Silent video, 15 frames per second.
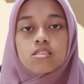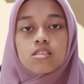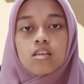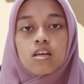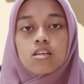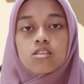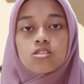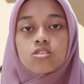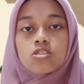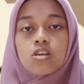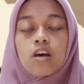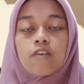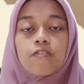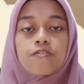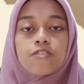also
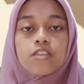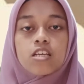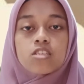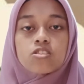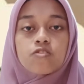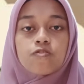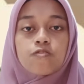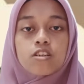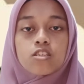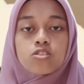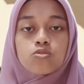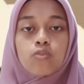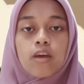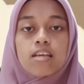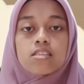often
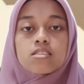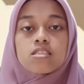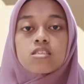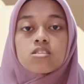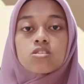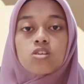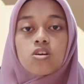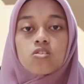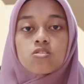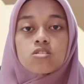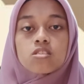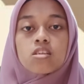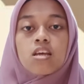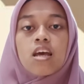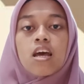referred to as
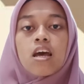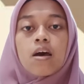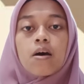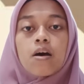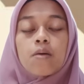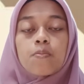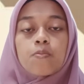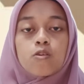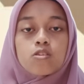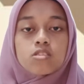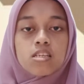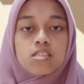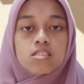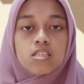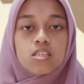discourse
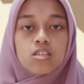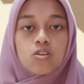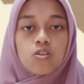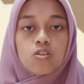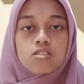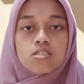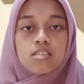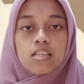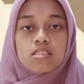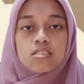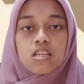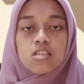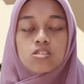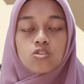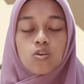processing or
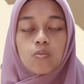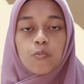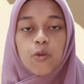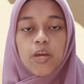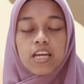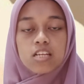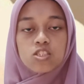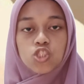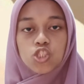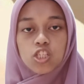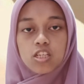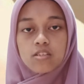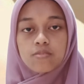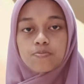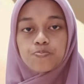sentence
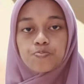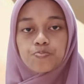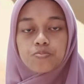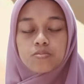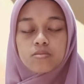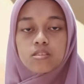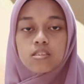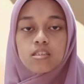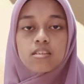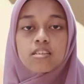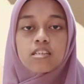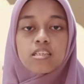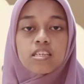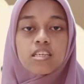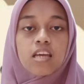comprehension.
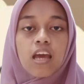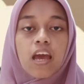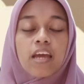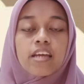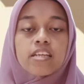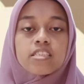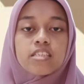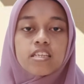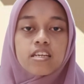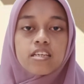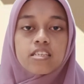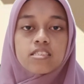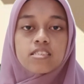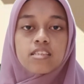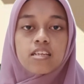The key idea
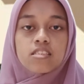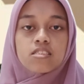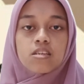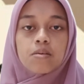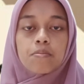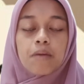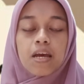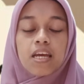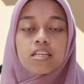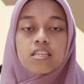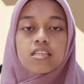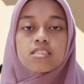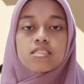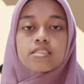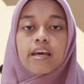is that the
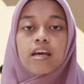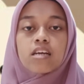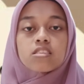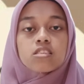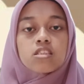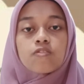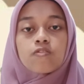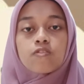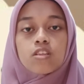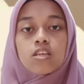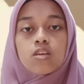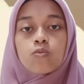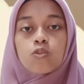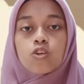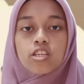mind is
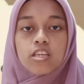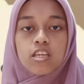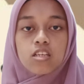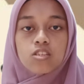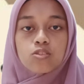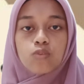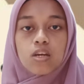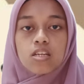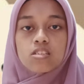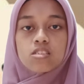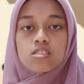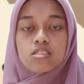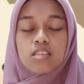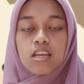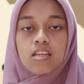actively working to
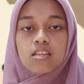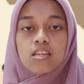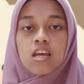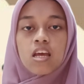understand